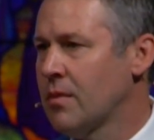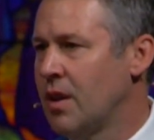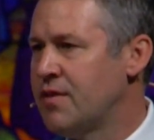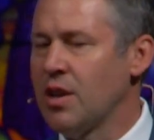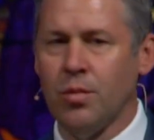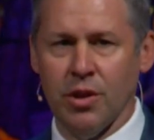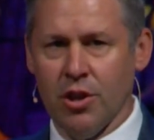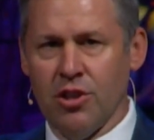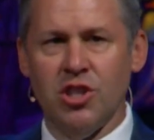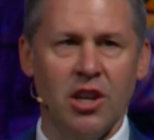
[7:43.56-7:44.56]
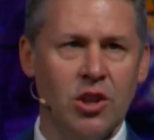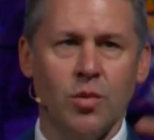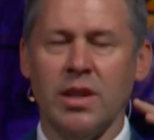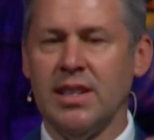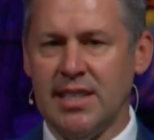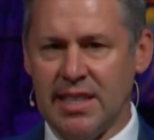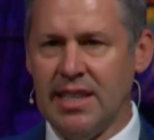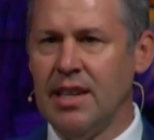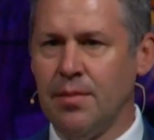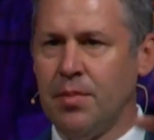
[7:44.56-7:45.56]
If someone could genuinely
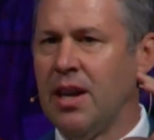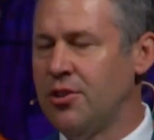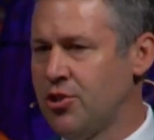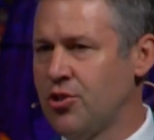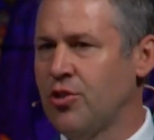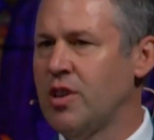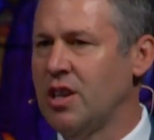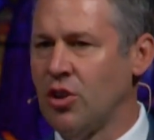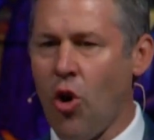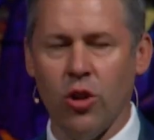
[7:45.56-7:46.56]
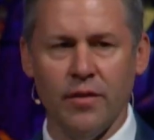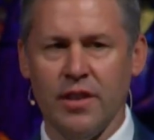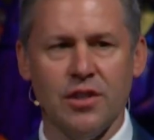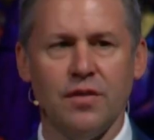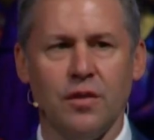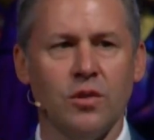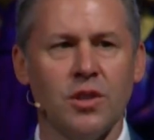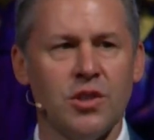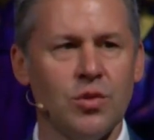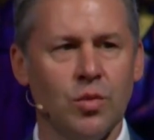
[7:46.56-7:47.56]
see Peachtree in all of its
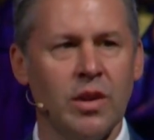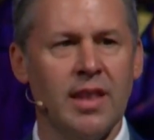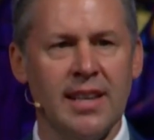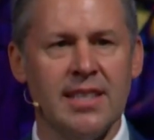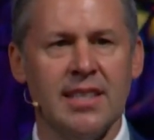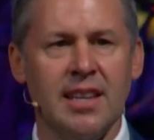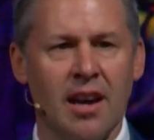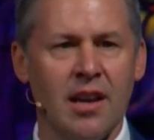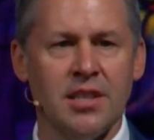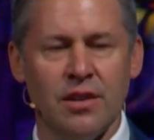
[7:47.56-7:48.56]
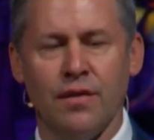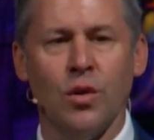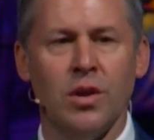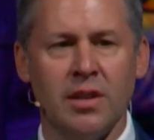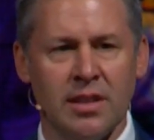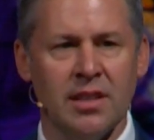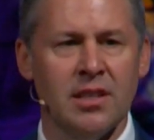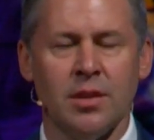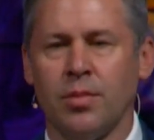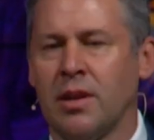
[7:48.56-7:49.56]
fullness, would they see us devoted and
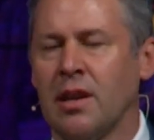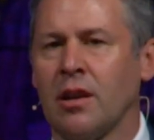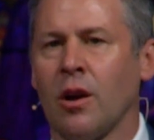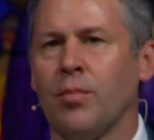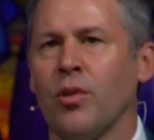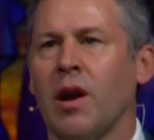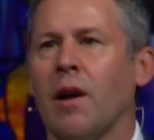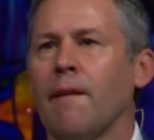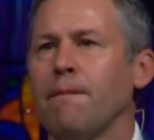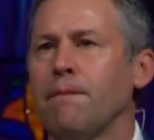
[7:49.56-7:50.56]
disciplined in our prayer?